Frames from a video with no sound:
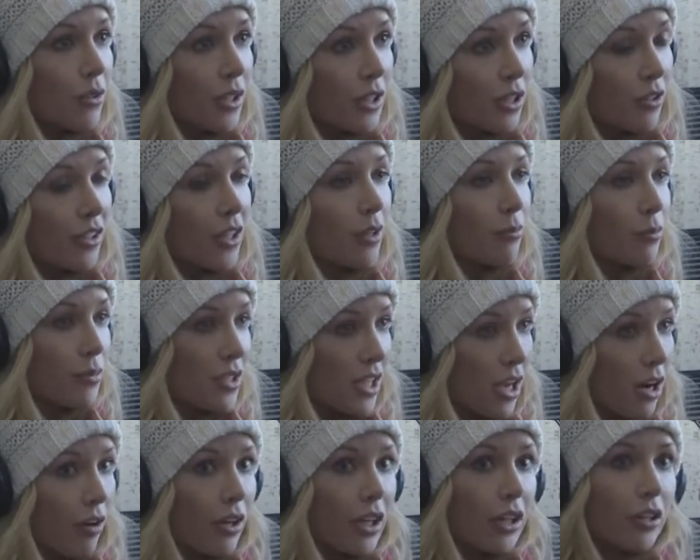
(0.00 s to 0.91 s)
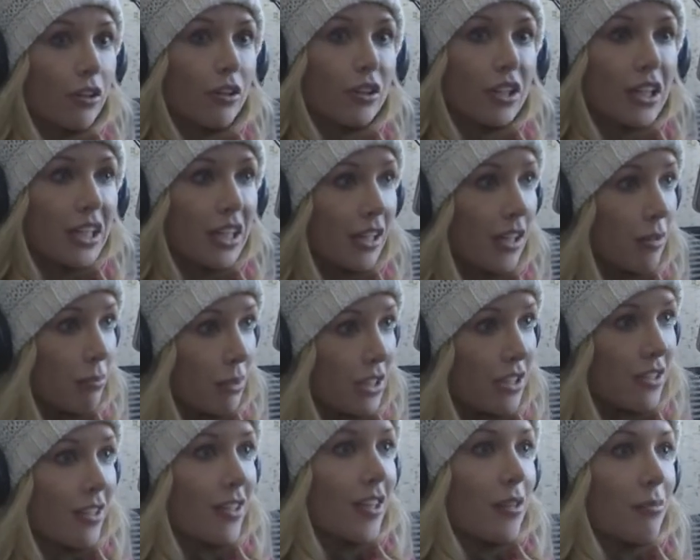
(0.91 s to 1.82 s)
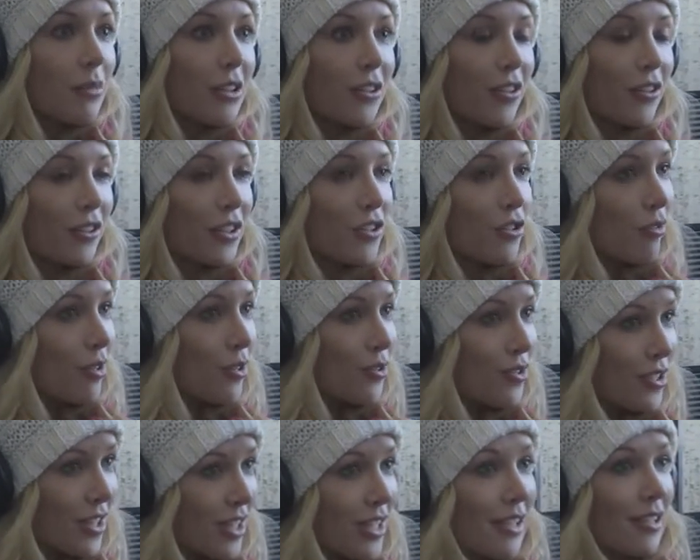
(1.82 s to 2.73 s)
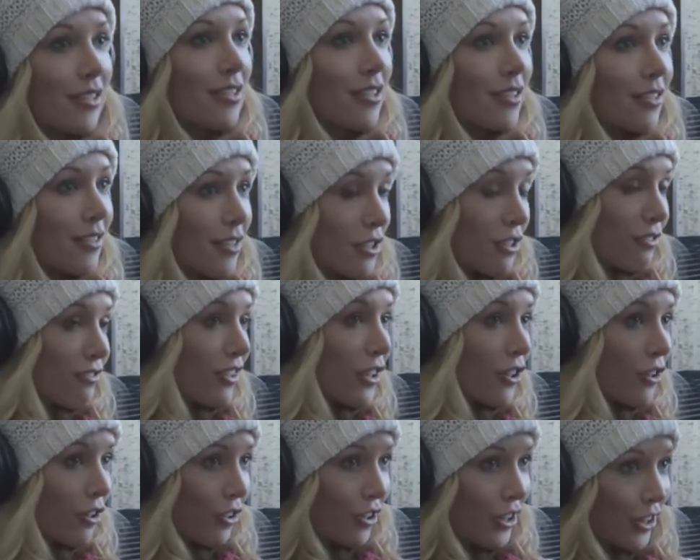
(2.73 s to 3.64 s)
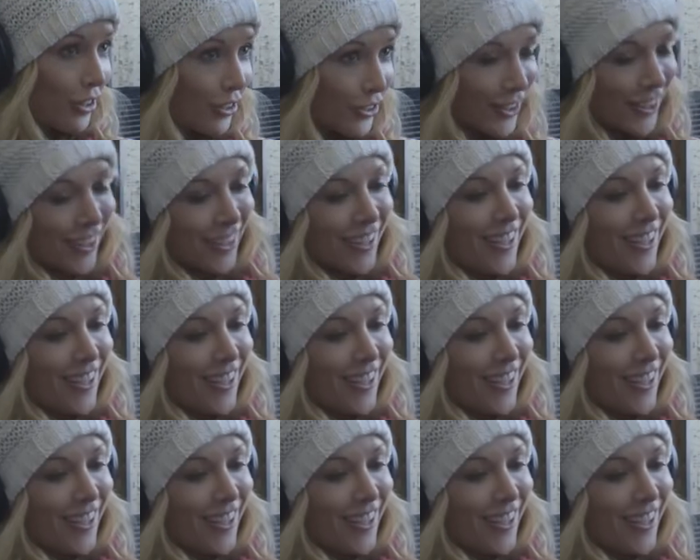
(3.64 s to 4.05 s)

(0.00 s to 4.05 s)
and you end up tearing or needing an episiotomy or all these gross things that disfigure you.